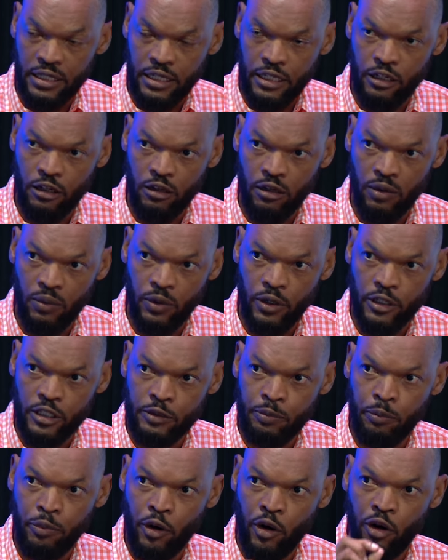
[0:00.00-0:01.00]
In other words,
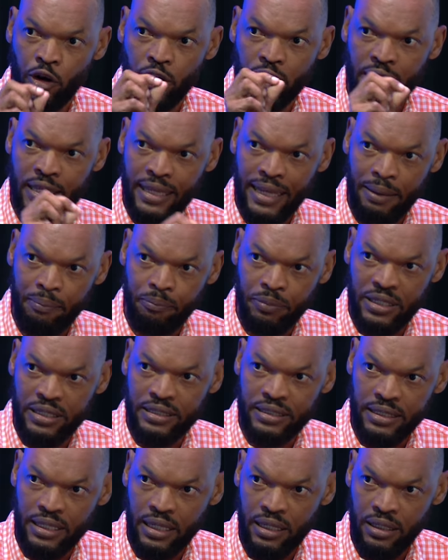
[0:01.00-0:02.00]
per
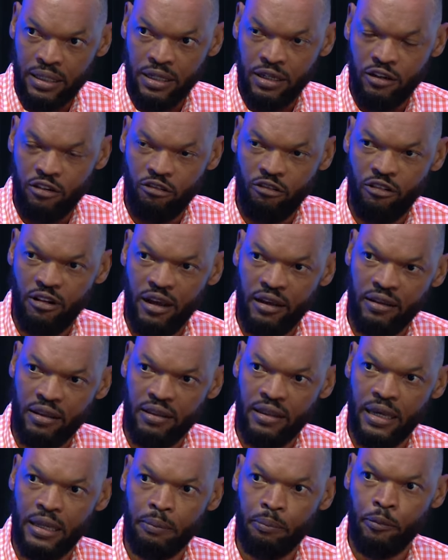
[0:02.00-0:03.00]
capita rather
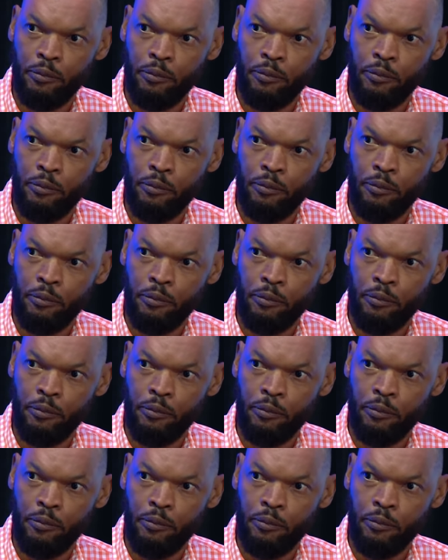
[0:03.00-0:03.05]
than